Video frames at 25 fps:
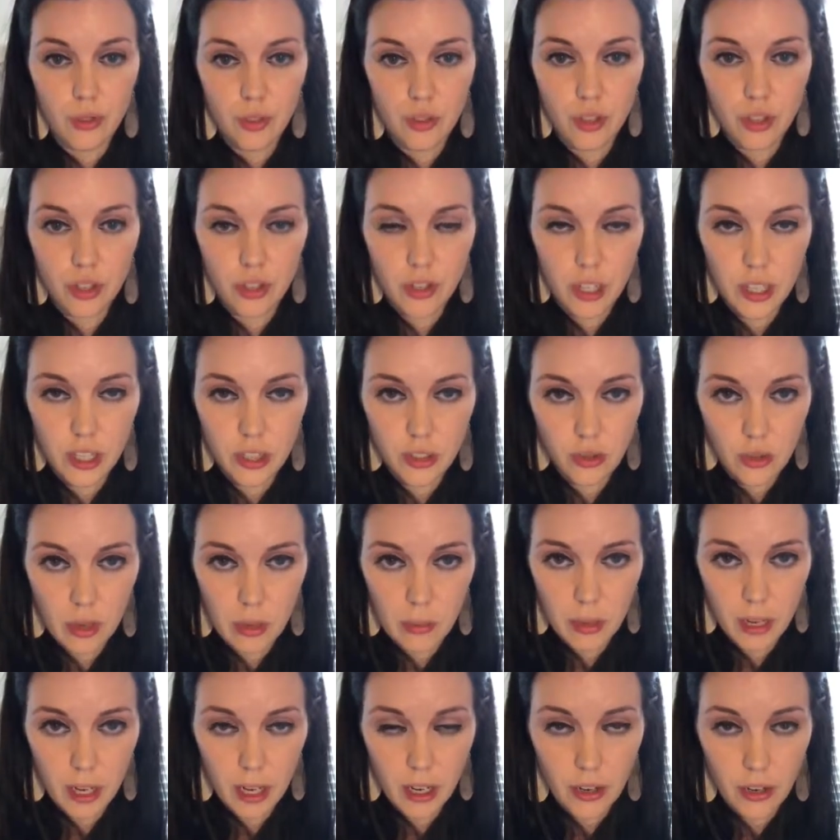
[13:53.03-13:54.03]
just like the
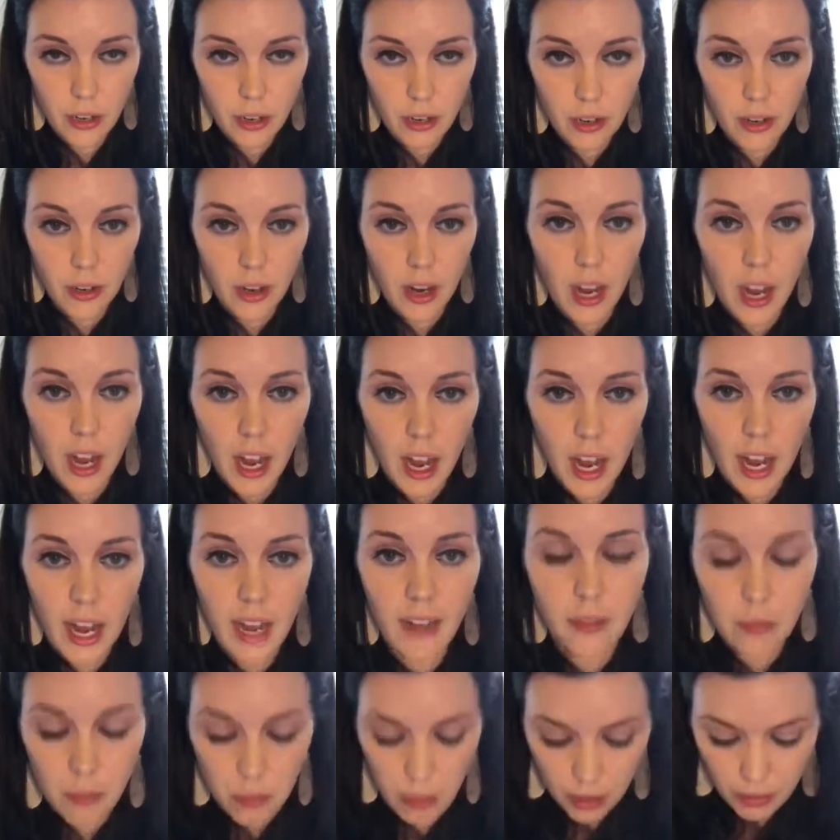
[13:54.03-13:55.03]
ceramic egg cooker, I
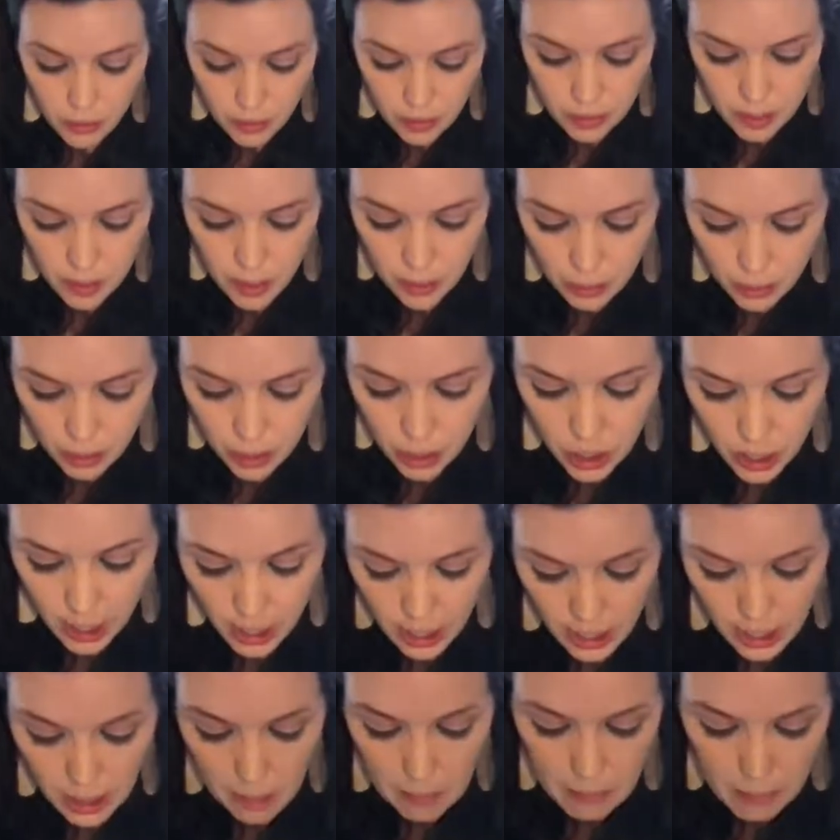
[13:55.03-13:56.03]
have a breakfast sandwich
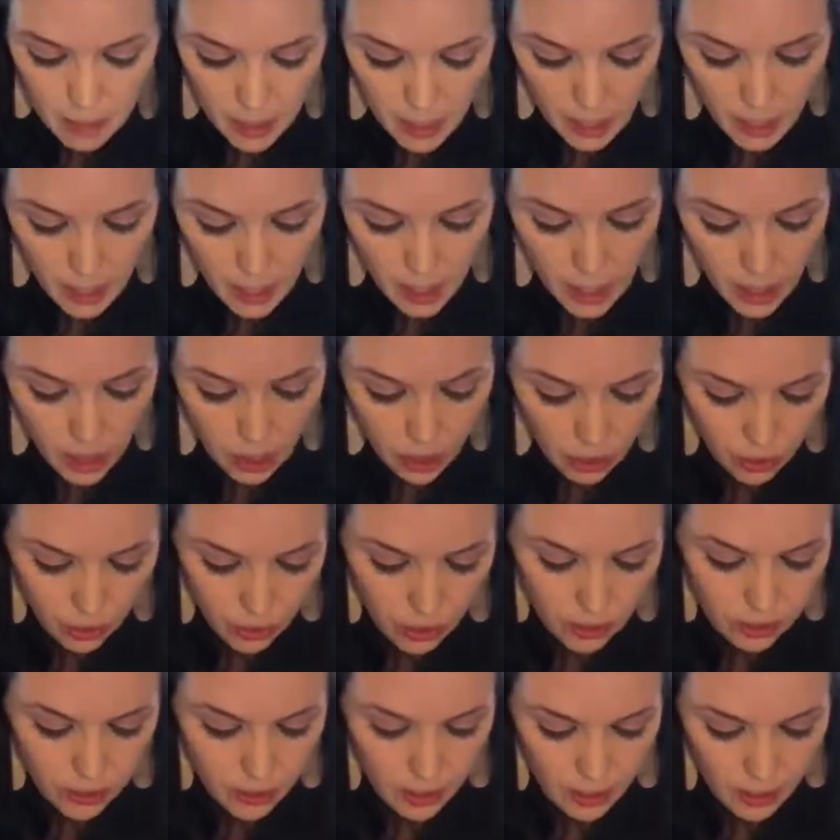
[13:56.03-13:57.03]
in 1 minute and
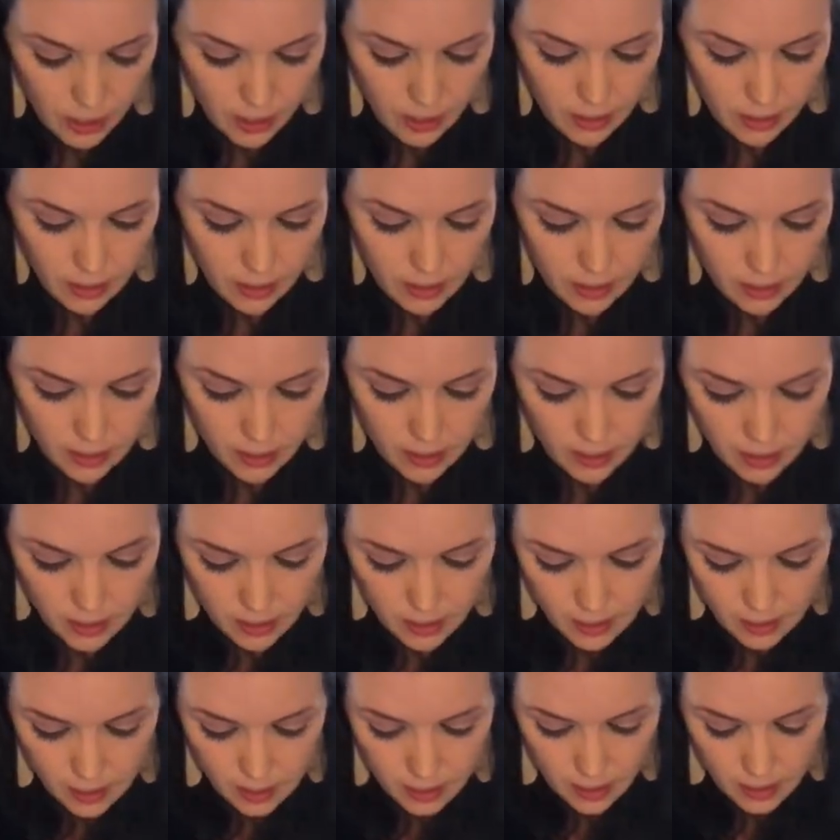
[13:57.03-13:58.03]
30 seconds.
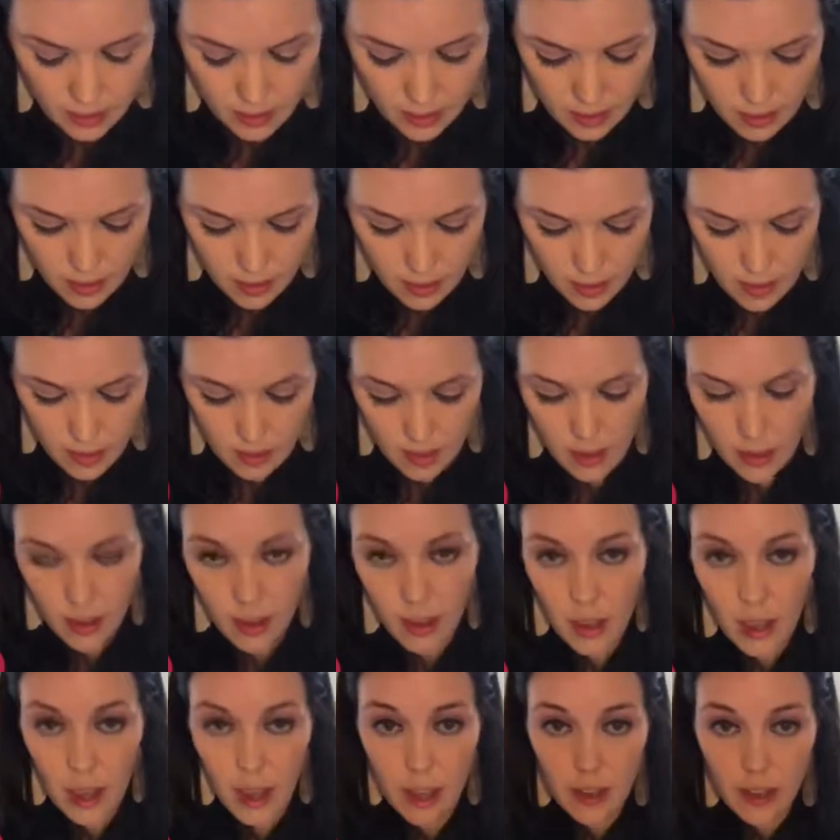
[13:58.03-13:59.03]

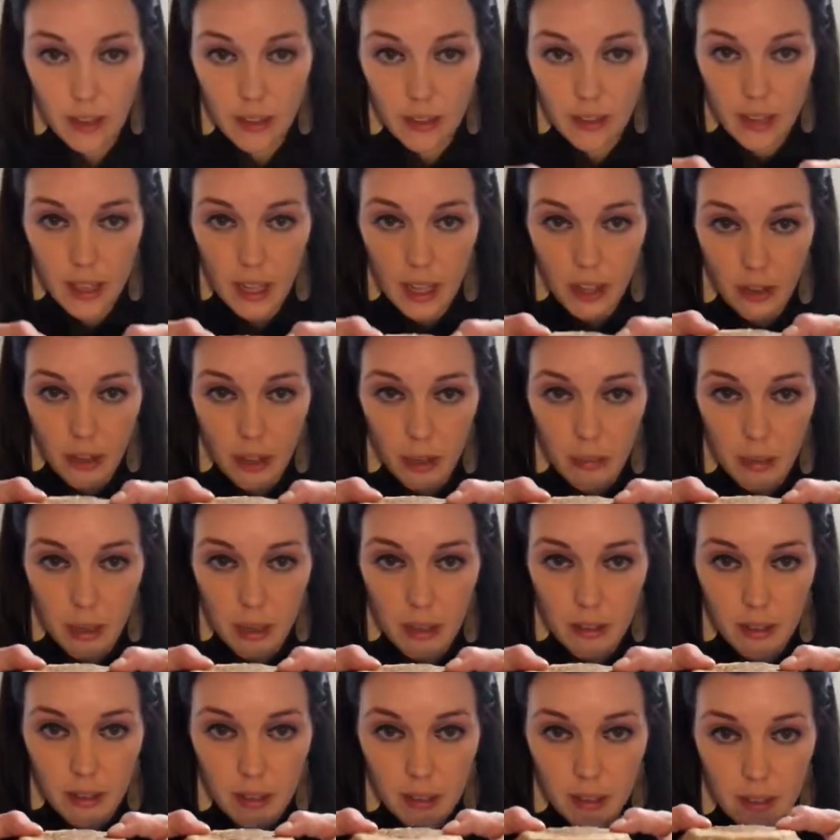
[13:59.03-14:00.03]
And doesn't that look
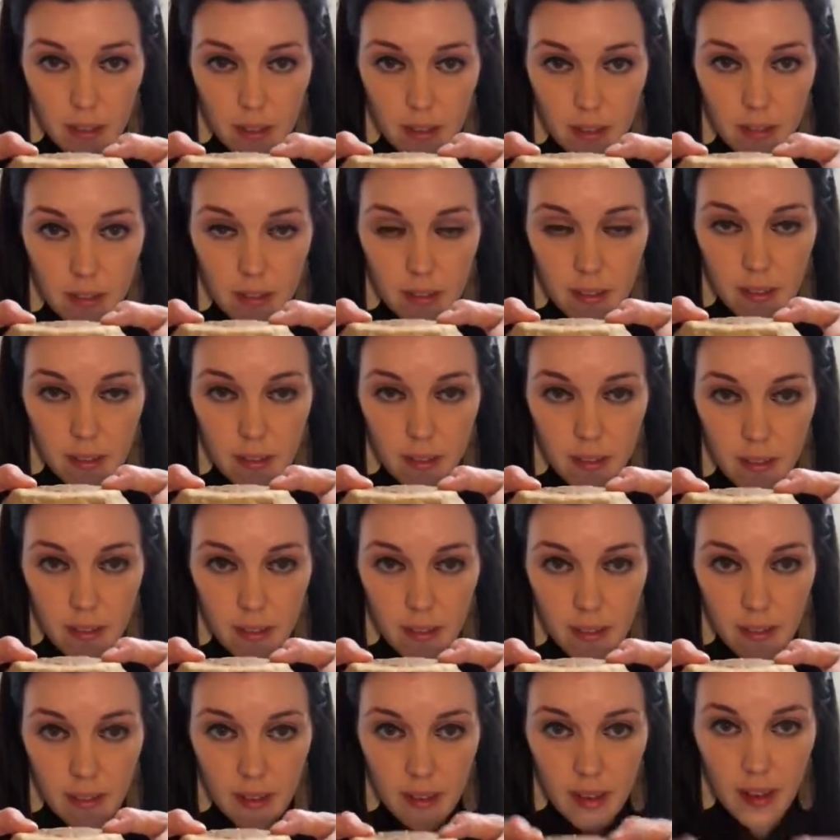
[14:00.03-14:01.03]
amazing?
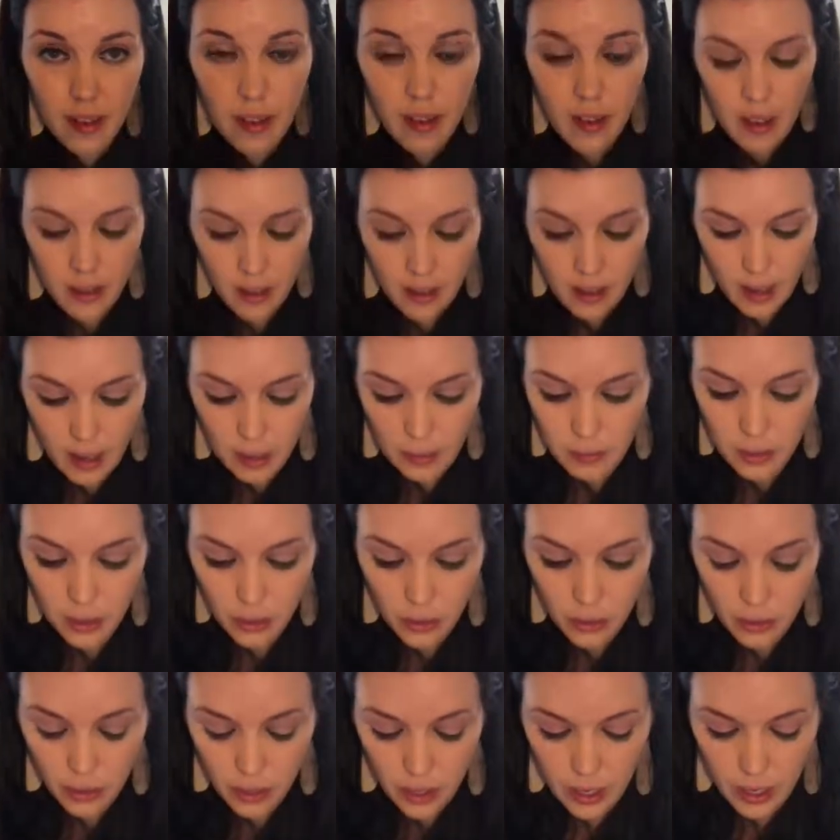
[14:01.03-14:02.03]
I'm
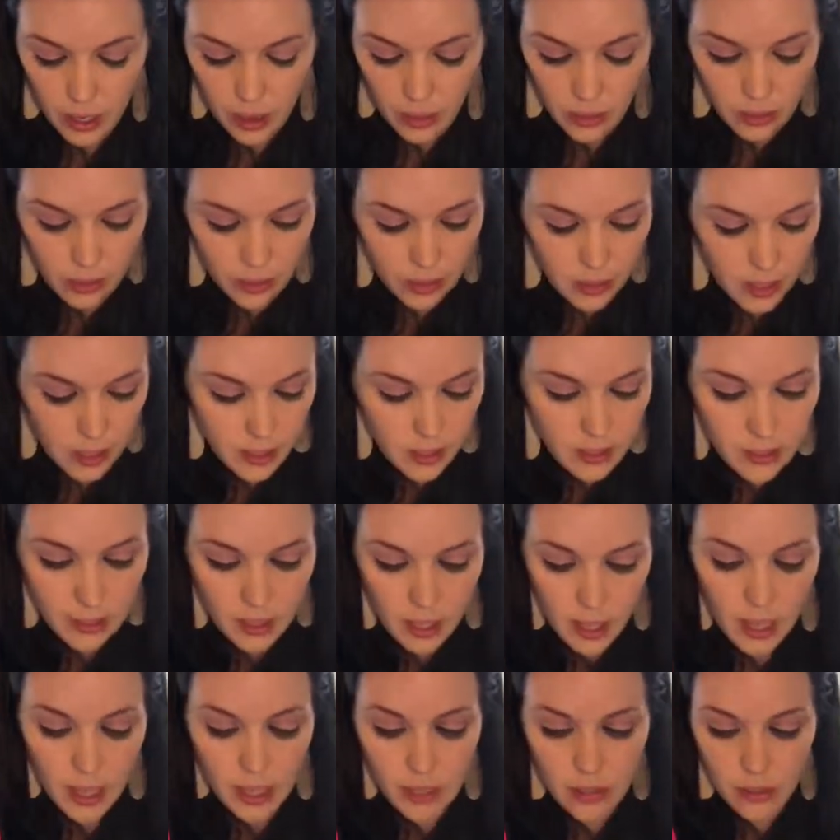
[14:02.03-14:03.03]
telling you right now, these
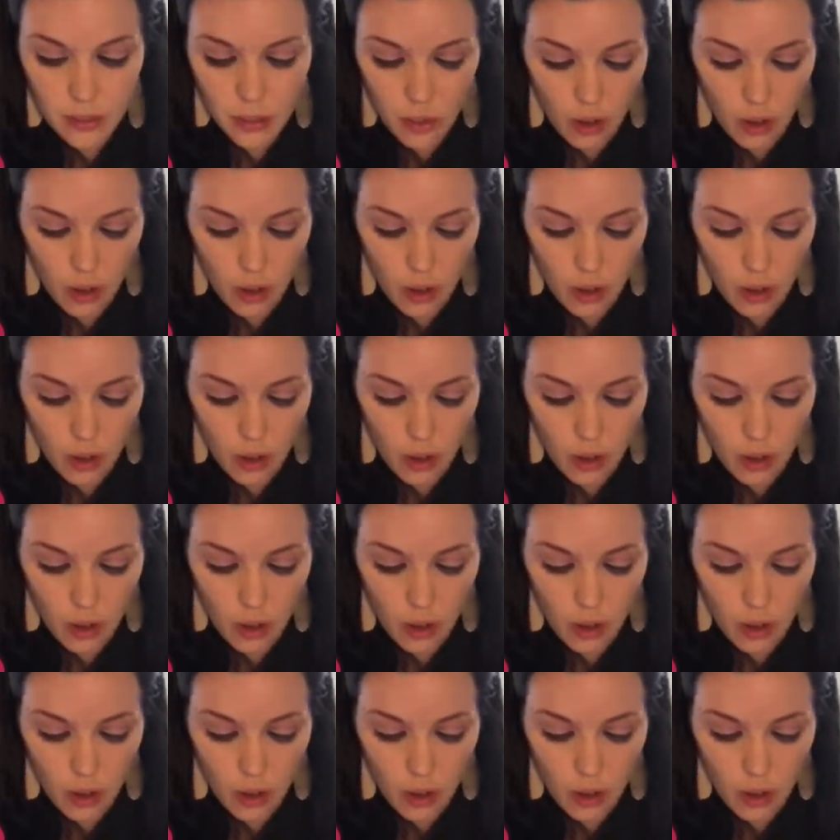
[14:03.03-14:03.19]
things